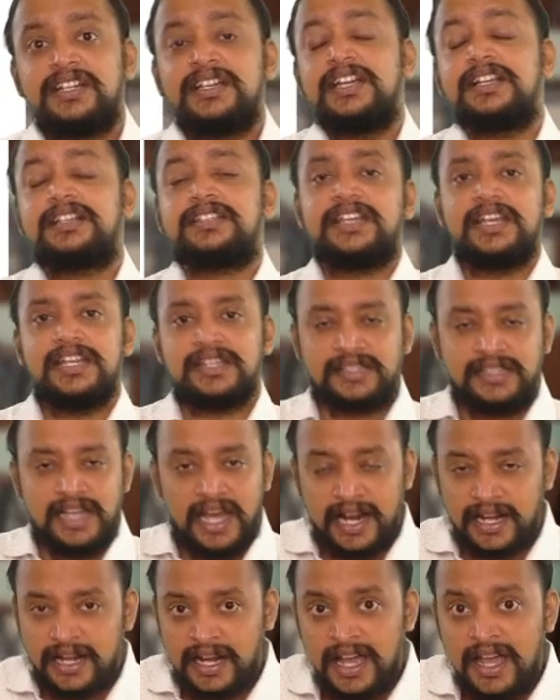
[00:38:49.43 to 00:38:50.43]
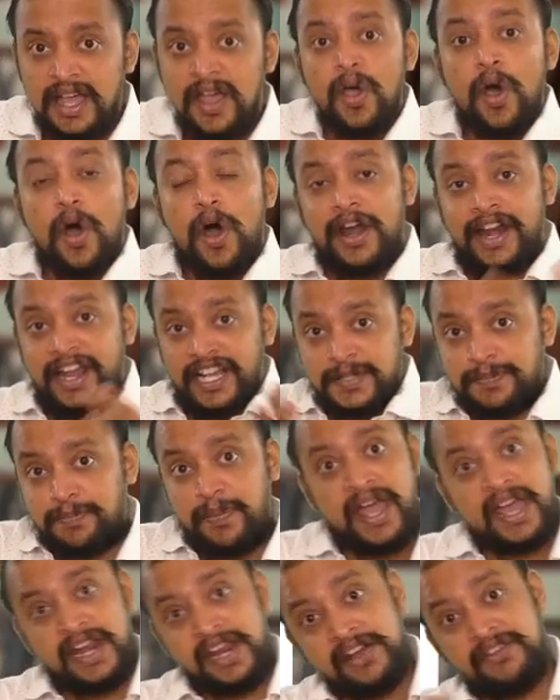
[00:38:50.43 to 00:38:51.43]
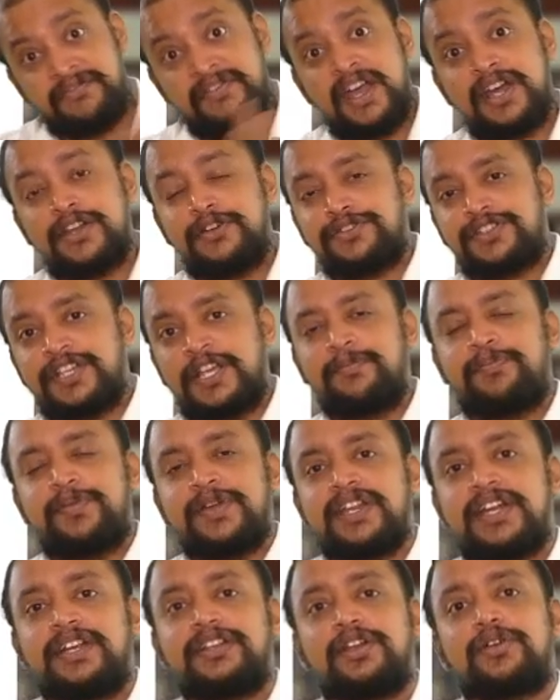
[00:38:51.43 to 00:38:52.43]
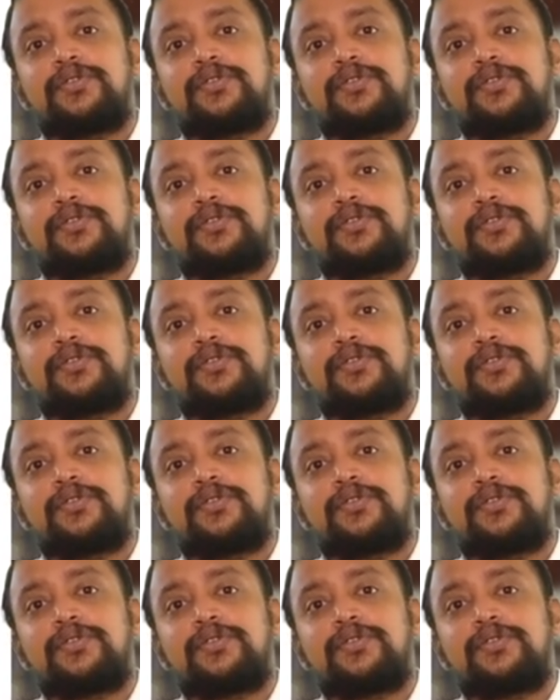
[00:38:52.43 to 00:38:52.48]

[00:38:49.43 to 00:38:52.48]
it says that on expiry of warehousing period,